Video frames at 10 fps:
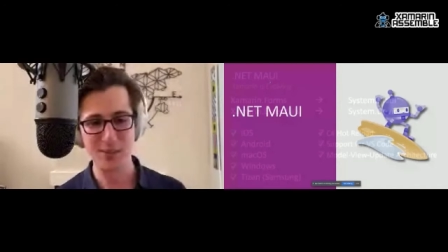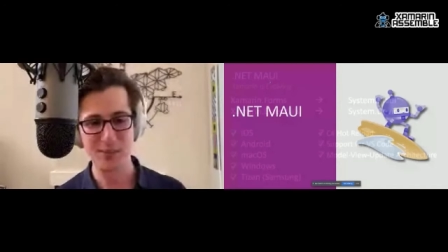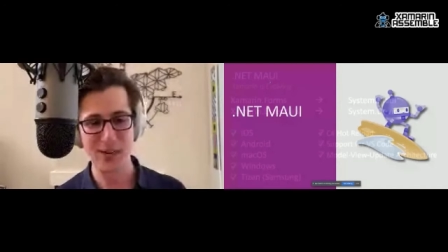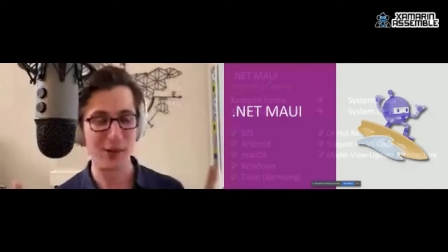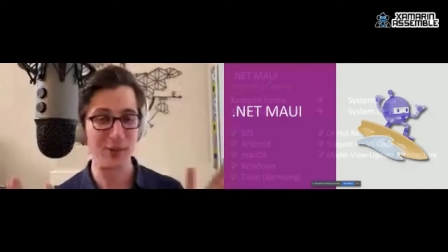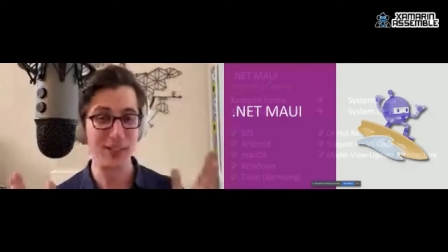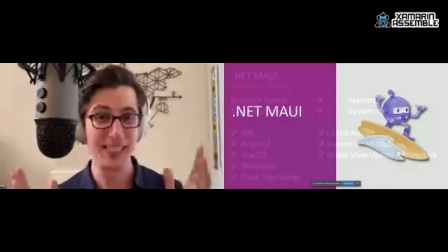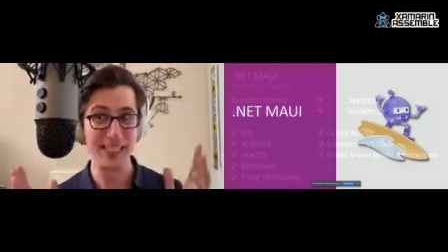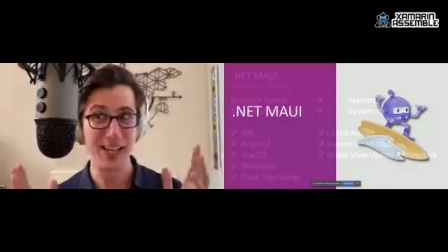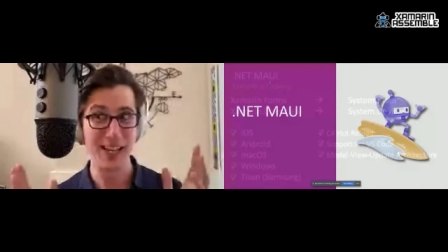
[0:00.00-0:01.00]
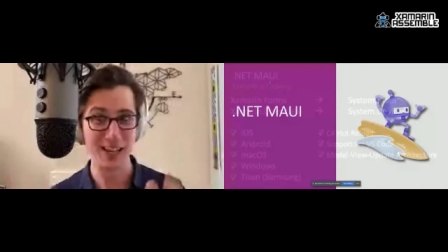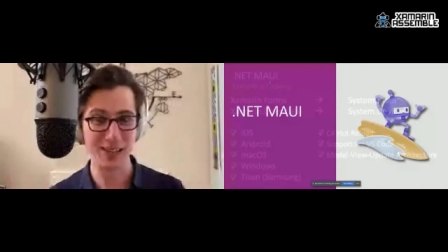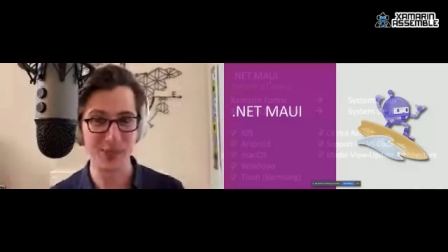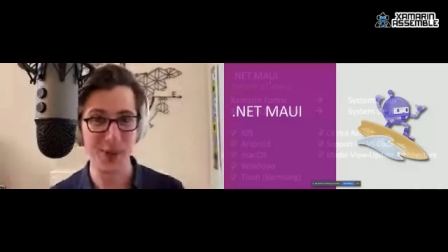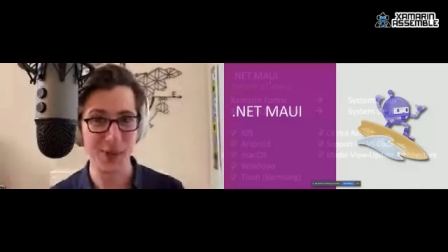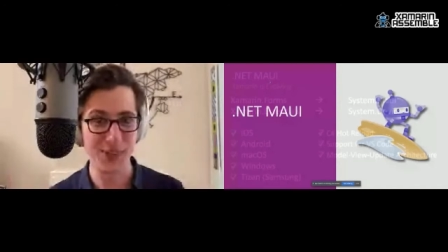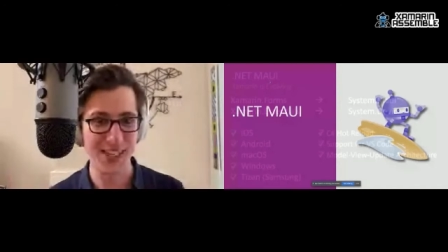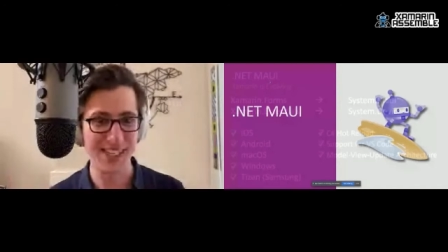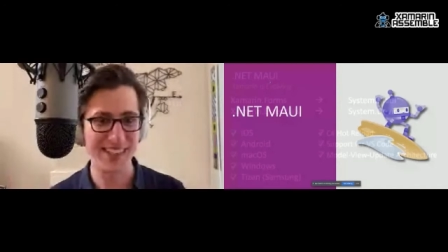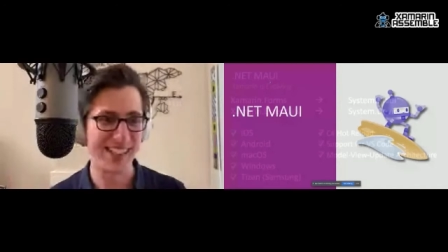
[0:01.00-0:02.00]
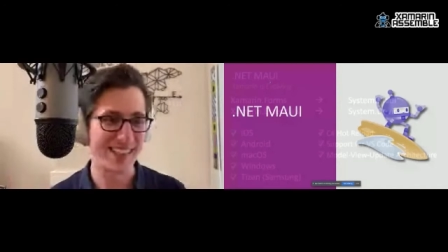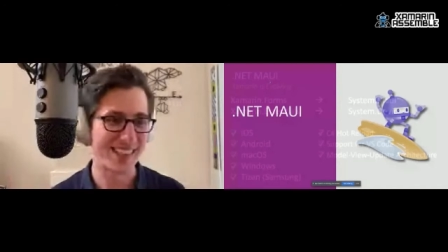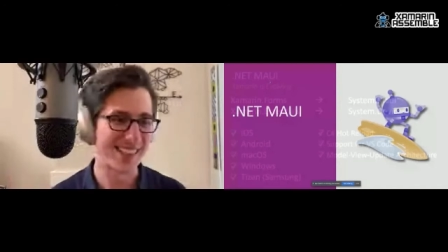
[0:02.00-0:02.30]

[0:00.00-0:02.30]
but I only need to talk and focus on this.